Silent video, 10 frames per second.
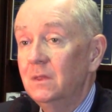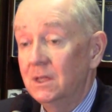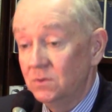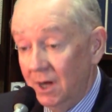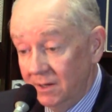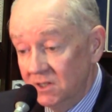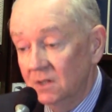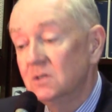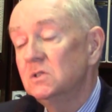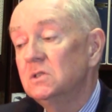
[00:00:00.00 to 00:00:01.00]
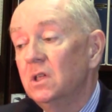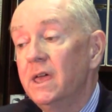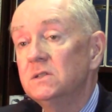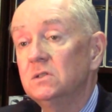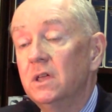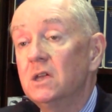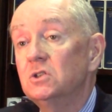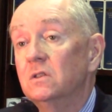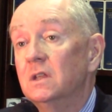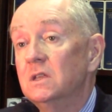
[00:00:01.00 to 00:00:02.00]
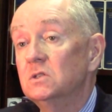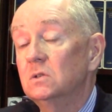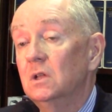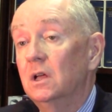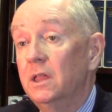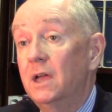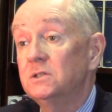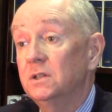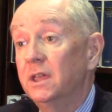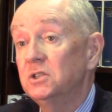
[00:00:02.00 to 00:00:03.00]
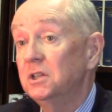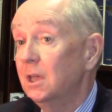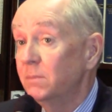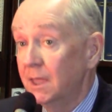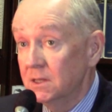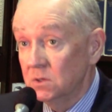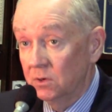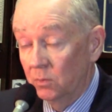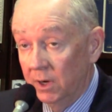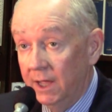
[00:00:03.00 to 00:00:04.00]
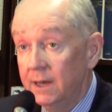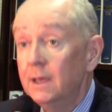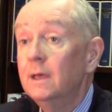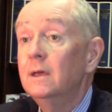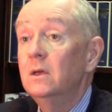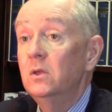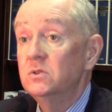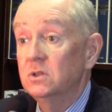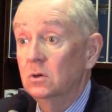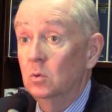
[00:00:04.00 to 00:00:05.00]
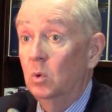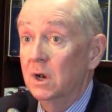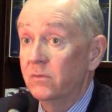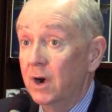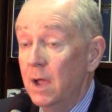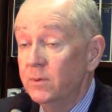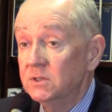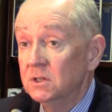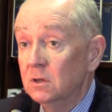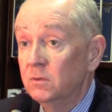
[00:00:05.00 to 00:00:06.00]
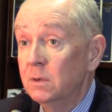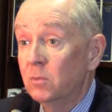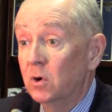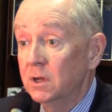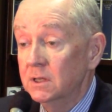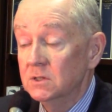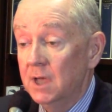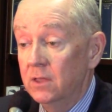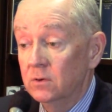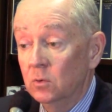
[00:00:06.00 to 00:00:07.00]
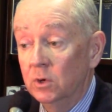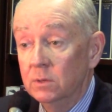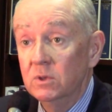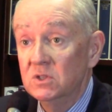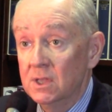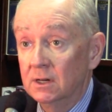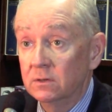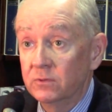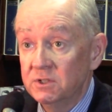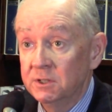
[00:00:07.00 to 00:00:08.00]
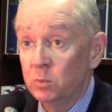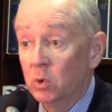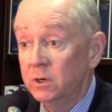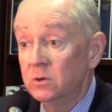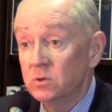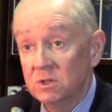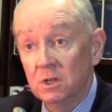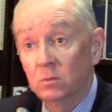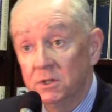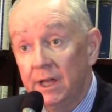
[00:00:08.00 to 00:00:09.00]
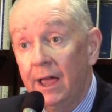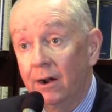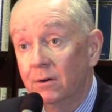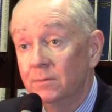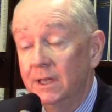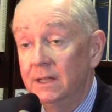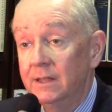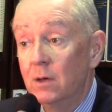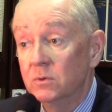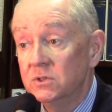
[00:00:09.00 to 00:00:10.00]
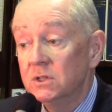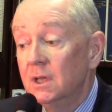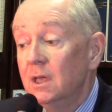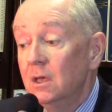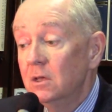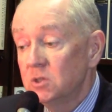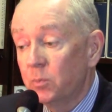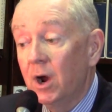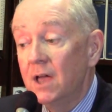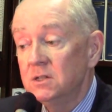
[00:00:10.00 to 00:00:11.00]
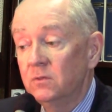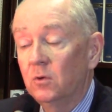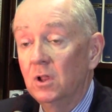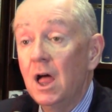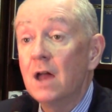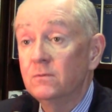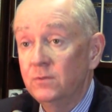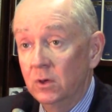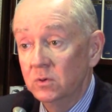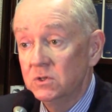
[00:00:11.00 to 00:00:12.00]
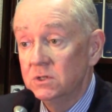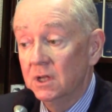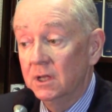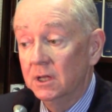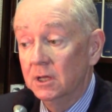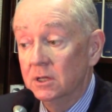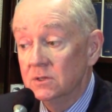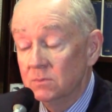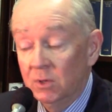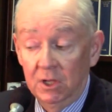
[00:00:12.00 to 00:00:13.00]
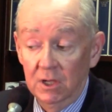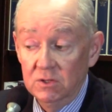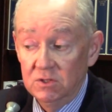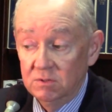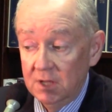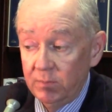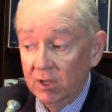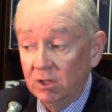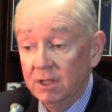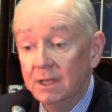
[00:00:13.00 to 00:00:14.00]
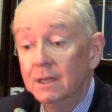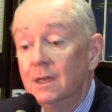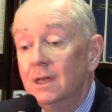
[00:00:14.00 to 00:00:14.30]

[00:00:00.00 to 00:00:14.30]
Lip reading: That's right. He said this is the last election that he's last election campaign he's going to run. So whatever happens in November, he's either going to be senator for six more years or he's going to retire. And that was surprising for a lot of folks because typically